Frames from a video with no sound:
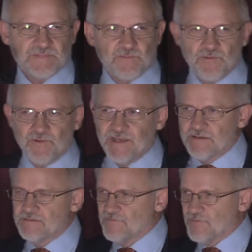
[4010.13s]
And we
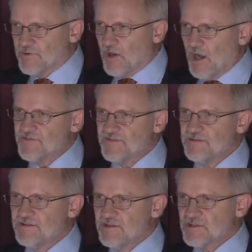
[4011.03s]
read for
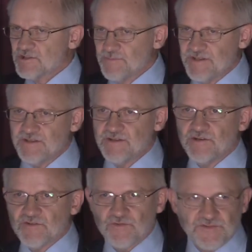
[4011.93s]
Gaza, shall be
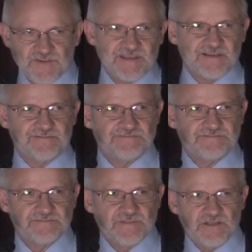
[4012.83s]
forsaken.
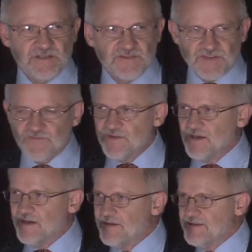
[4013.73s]
In
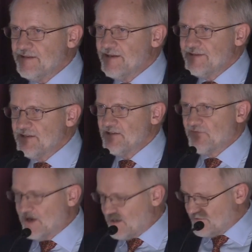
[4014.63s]
Zephaniah, he
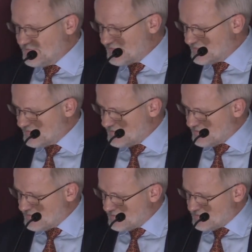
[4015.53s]
identifies
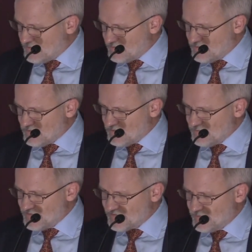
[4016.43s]

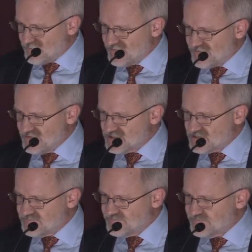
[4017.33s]
with some precision.